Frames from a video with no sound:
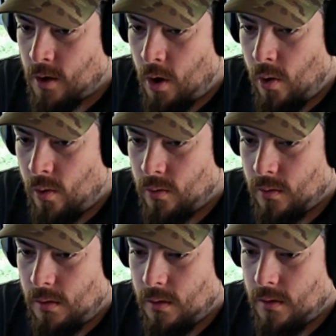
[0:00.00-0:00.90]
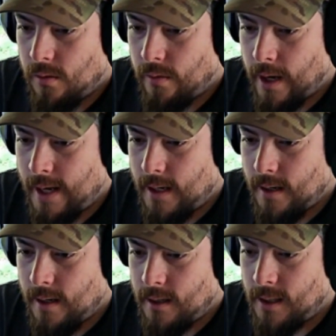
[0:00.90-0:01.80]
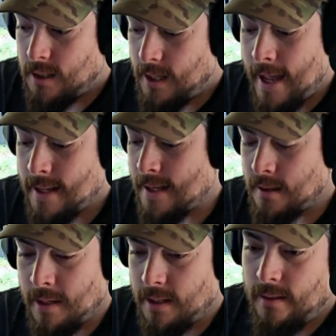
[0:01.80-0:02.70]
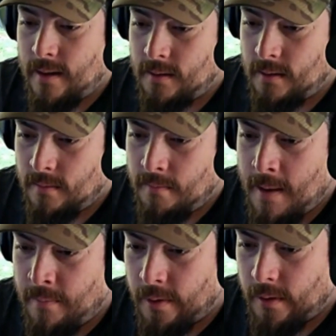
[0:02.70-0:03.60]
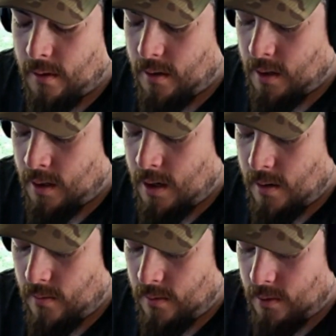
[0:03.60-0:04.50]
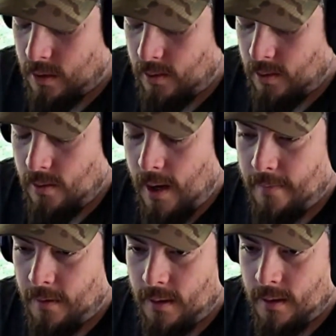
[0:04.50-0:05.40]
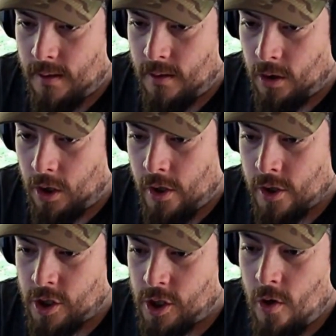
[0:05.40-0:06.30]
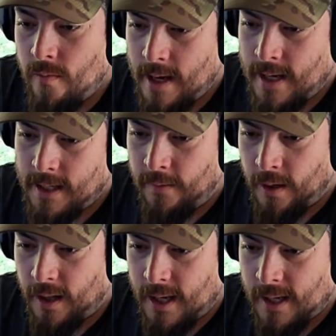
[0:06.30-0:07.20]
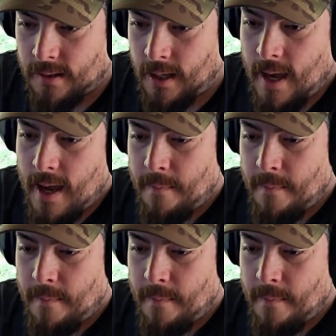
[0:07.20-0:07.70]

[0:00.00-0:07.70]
a whole, right? Because as a military member, you know, you have to learn so many different things.